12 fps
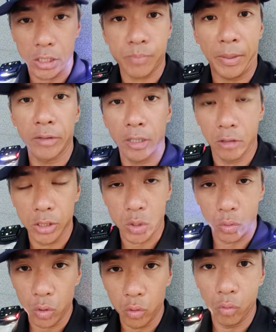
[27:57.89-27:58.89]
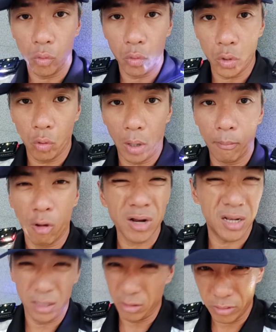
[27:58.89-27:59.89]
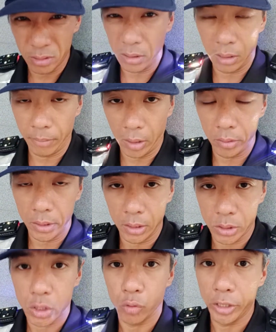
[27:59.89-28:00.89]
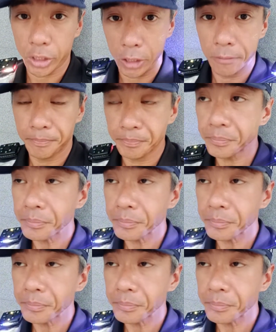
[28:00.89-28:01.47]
expounding all this to you, you are more clearer about the situation.